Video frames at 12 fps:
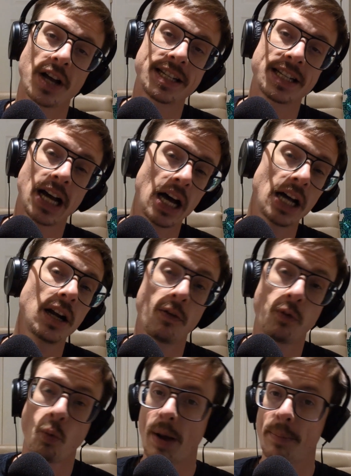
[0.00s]
a ton
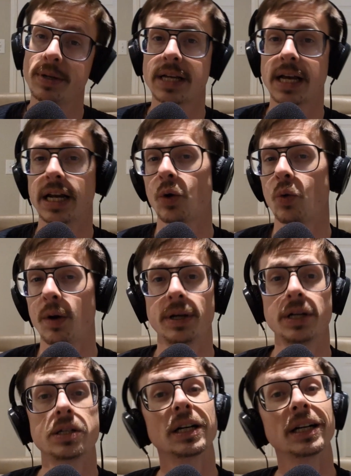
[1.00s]
of weapons and
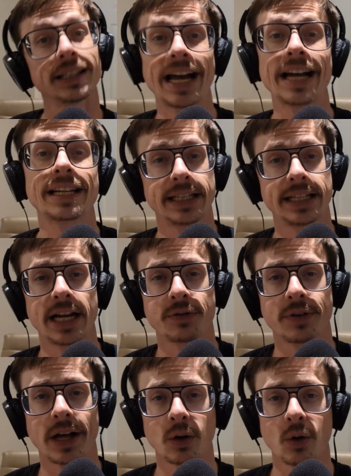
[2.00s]
equipment to collect in the Edge of
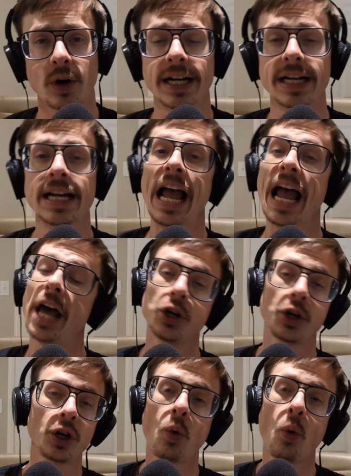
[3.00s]
Allegoria, and you're
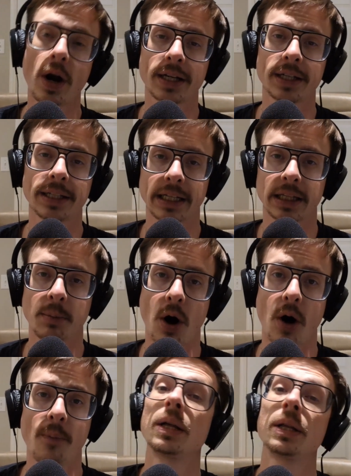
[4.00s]
going to want to collect them all.